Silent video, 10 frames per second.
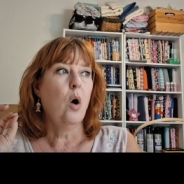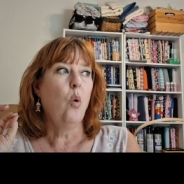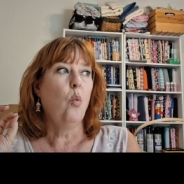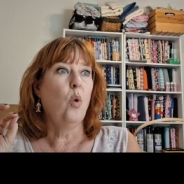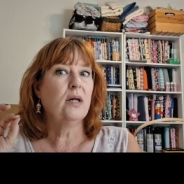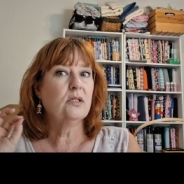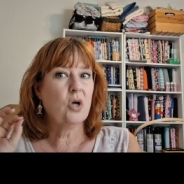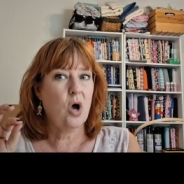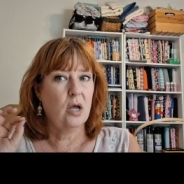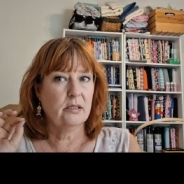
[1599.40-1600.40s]
What's
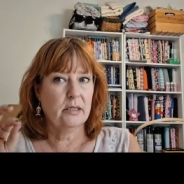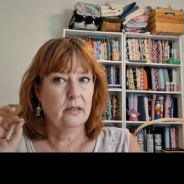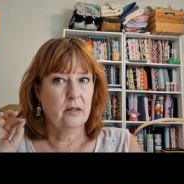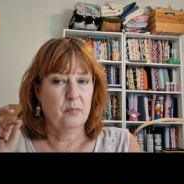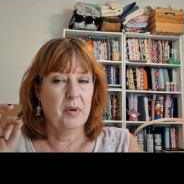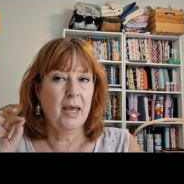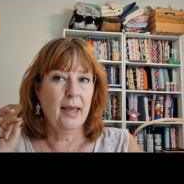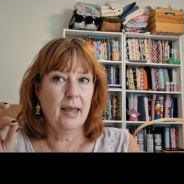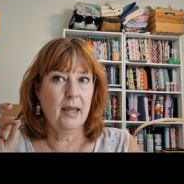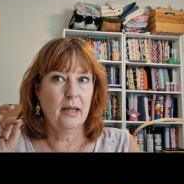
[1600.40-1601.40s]
causing the
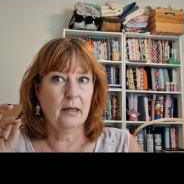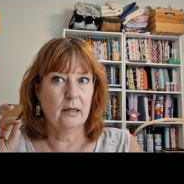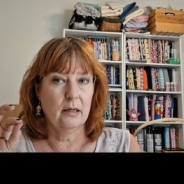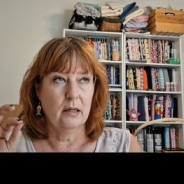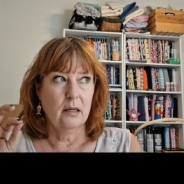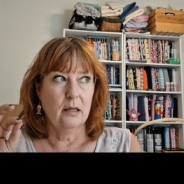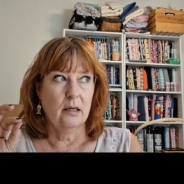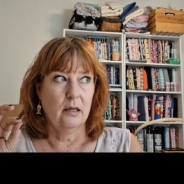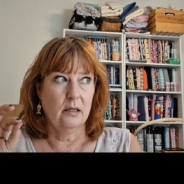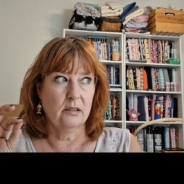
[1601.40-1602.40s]
pain
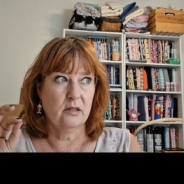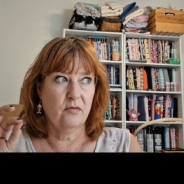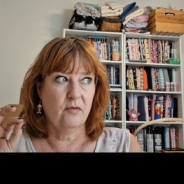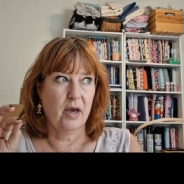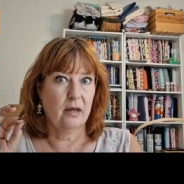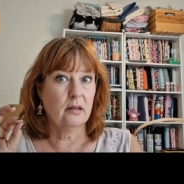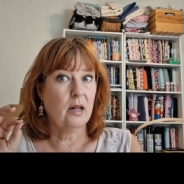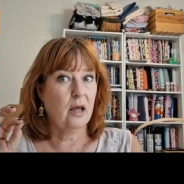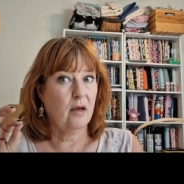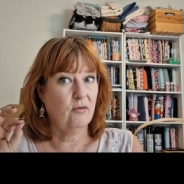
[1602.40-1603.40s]
is the fact that
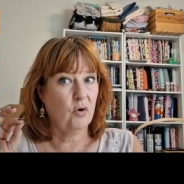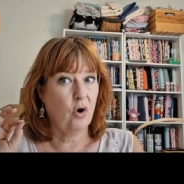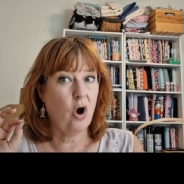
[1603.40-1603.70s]
I have no